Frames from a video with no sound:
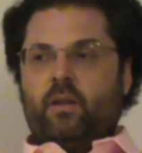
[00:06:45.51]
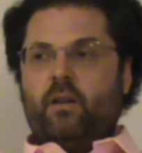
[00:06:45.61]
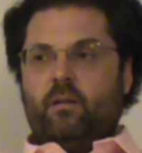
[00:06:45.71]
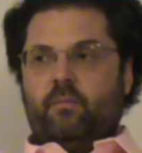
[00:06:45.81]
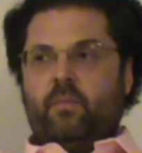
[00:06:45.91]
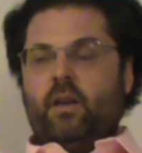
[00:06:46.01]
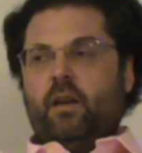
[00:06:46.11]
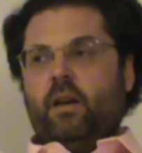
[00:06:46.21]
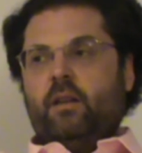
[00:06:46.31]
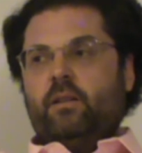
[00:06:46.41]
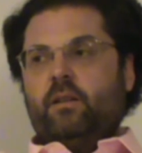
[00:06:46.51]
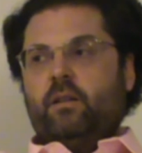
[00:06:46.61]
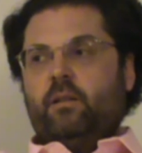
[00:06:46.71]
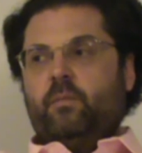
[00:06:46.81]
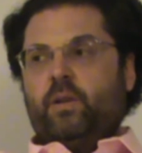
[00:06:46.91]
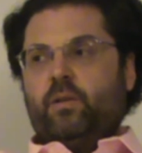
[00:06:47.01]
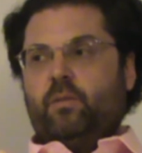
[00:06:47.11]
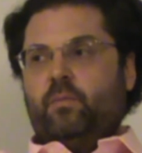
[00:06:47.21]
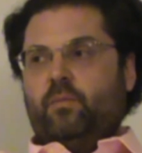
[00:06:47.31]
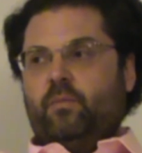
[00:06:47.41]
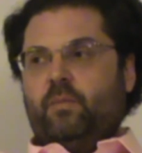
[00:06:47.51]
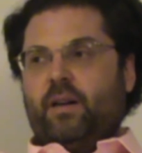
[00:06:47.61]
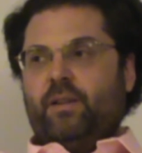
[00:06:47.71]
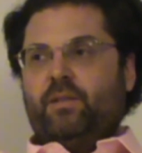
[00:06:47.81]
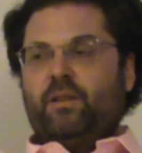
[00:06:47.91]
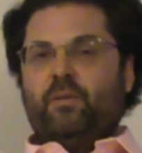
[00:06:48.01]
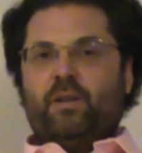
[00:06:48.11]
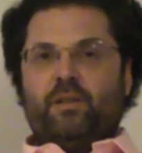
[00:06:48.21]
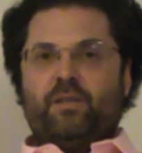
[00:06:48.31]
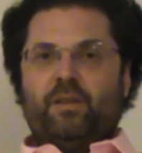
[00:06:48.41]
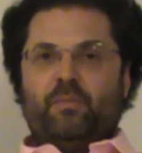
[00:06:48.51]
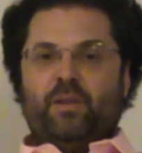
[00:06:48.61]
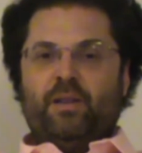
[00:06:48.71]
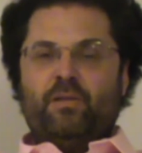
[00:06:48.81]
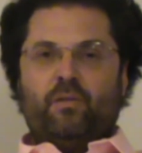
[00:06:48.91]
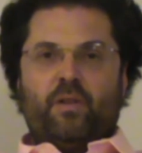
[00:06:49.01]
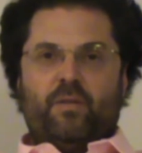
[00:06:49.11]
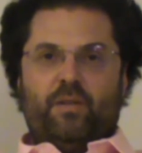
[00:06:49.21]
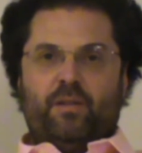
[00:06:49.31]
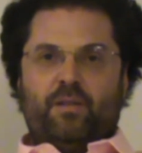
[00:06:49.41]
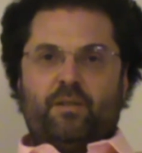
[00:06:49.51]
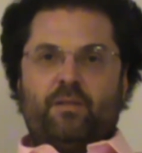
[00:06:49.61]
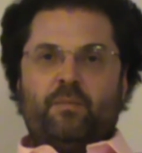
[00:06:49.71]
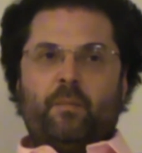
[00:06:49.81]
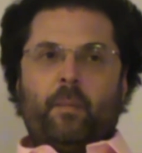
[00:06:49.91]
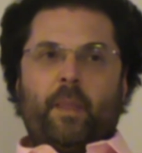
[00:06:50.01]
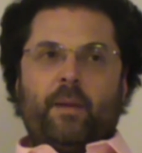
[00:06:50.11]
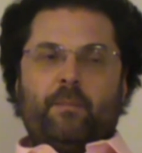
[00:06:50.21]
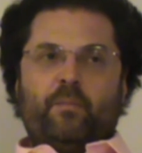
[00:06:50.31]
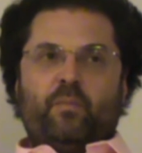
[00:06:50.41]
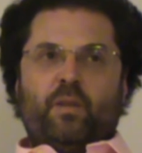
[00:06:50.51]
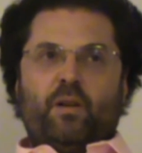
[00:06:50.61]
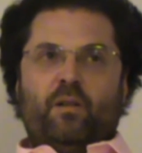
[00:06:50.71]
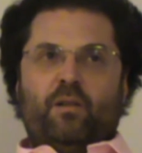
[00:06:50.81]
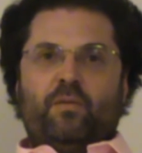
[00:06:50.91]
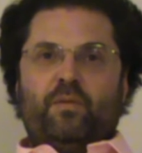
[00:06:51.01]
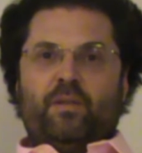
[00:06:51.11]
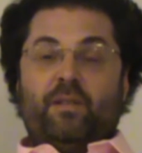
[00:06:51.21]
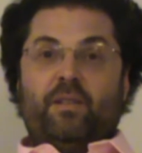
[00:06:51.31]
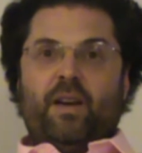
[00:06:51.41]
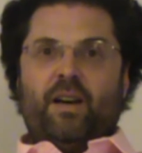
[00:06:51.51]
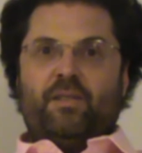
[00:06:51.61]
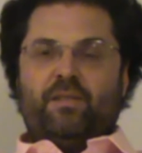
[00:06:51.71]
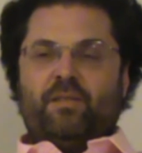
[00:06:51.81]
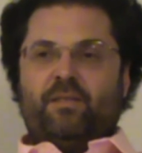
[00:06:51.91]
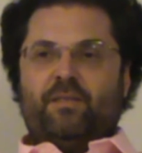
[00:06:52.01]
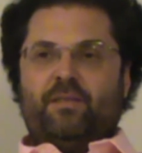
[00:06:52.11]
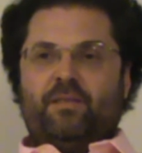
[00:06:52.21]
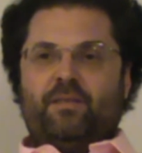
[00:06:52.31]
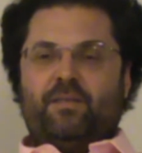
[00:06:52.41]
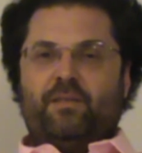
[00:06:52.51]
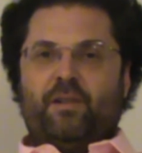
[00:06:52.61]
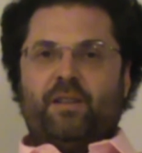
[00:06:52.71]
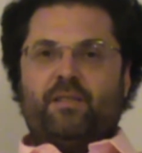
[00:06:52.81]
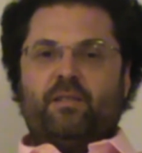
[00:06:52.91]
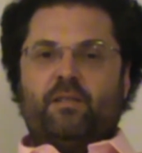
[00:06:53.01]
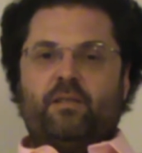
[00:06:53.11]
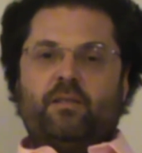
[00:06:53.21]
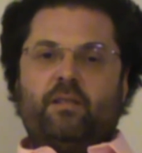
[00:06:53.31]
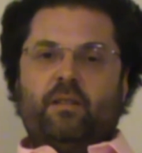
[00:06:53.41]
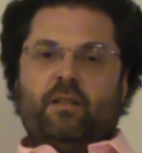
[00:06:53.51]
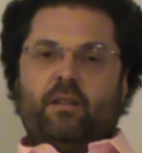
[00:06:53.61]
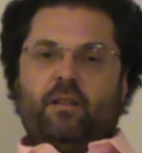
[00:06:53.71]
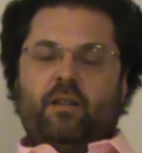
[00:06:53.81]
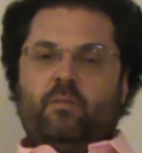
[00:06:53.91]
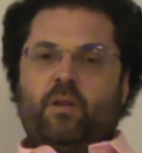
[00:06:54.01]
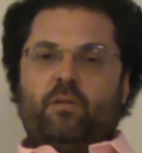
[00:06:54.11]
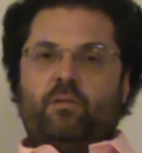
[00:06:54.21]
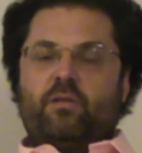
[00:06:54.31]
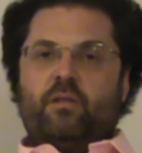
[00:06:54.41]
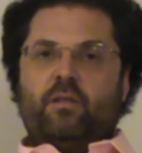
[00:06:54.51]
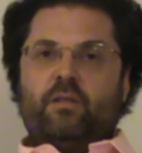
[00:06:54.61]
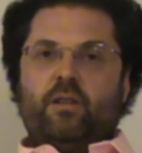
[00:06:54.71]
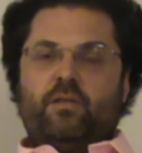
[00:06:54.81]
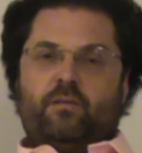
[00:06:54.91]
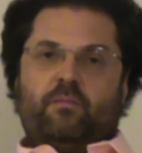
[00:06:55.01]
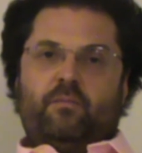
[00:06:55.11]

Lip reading: Yeah. And, I think we can see plenty of evidence of that craziness in my guru's organization.